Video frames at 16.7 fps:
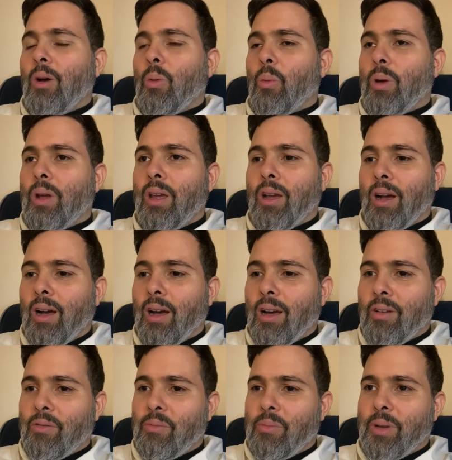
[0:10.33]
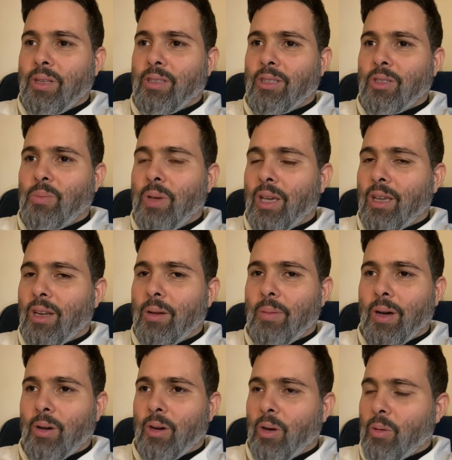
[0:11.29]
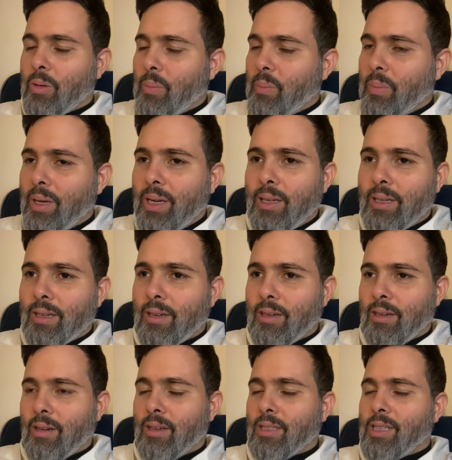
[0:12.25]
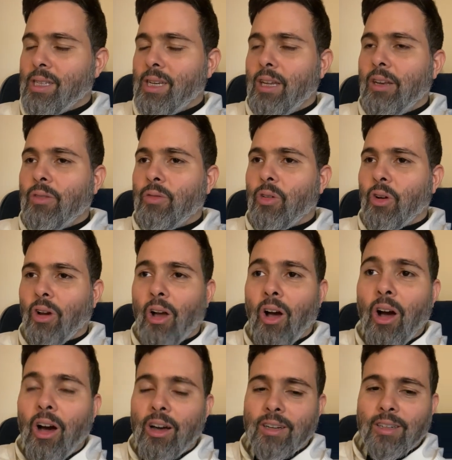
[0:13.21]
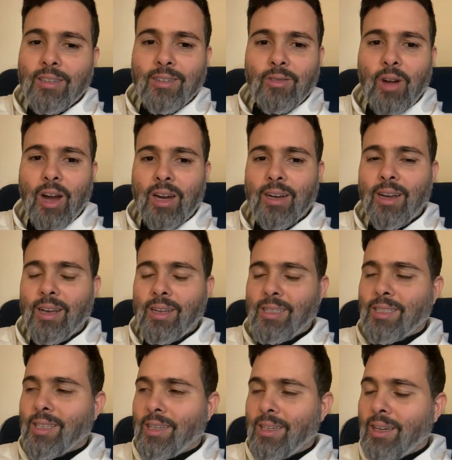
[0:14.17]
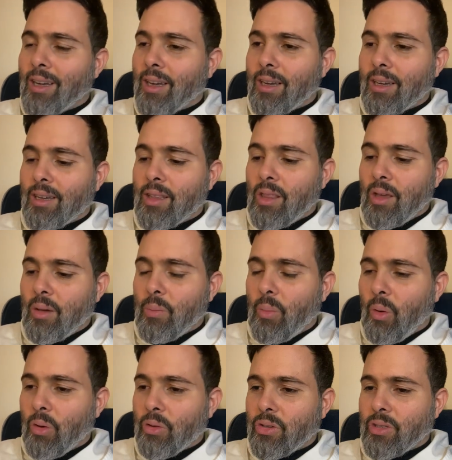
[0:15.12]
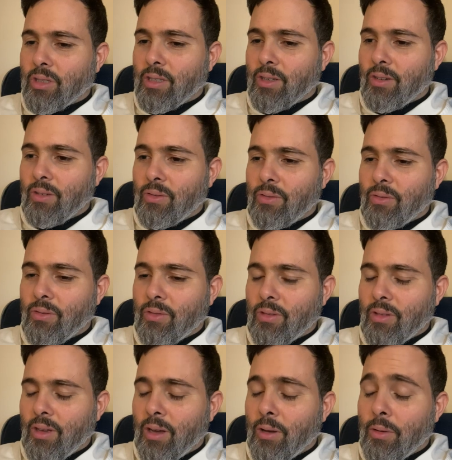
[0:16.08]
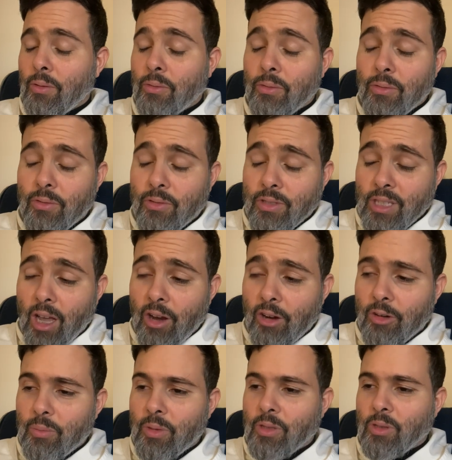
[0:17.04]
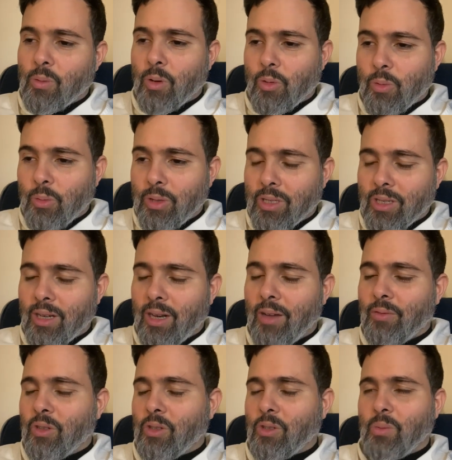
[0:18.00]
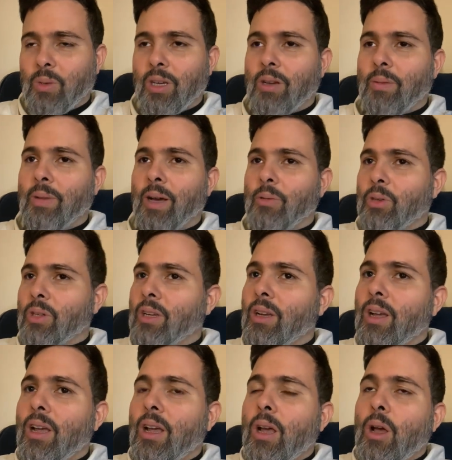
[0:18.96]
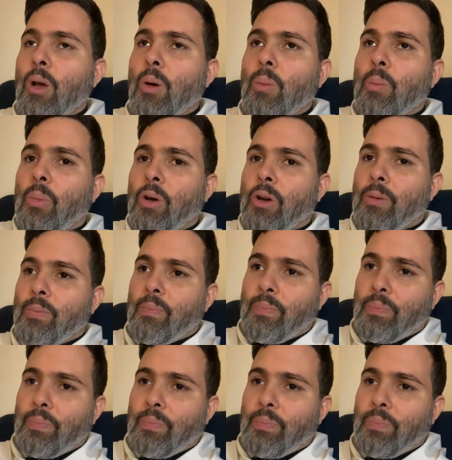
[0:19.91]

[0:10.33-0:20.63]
we have been speaking about our complete and utter need for God, recognizing the importance of sacraments, which we still have to speak about. But